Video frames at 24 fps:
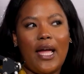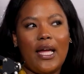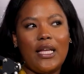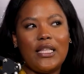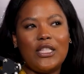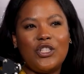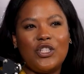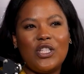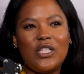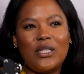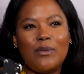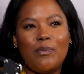it's
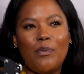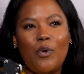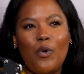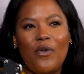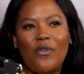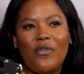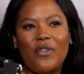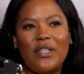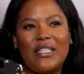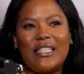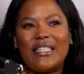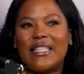just more
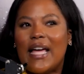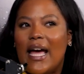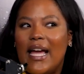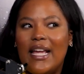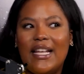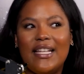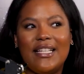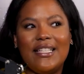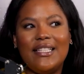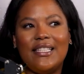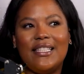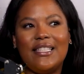of the
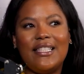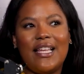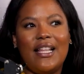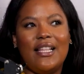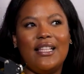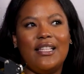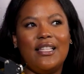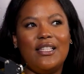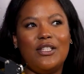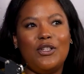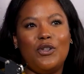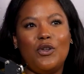silence and